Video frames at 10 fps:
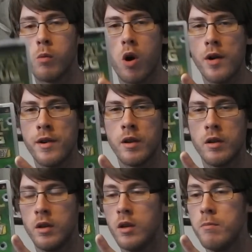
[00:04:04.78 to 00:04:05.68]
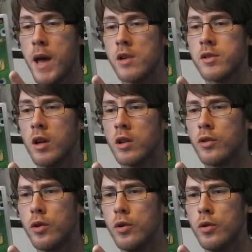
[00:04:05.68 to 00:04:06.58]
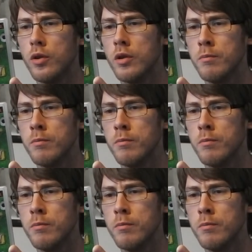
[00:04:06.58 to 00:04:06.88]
1 Metal Slug 2